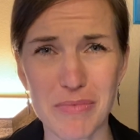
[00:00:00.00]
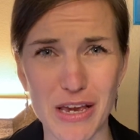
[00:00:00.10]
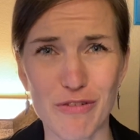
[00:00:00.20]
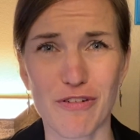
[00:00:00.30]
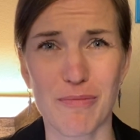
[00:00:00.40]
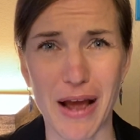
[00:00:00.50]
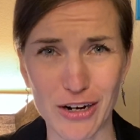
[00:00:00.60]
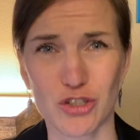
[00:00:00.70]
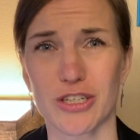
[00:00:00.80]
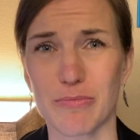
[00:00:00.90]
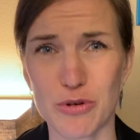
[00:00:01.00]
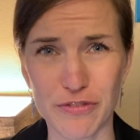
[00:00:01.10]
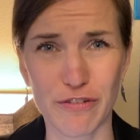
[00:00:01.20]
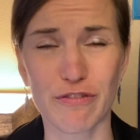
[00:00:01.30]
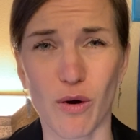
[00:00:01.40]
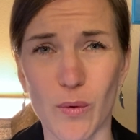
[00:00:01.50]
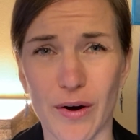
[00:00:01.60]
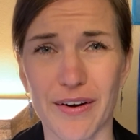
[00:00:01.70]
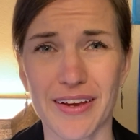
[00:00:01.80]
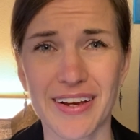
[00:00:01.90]
me from actually moving
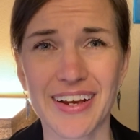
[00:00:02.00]
forward.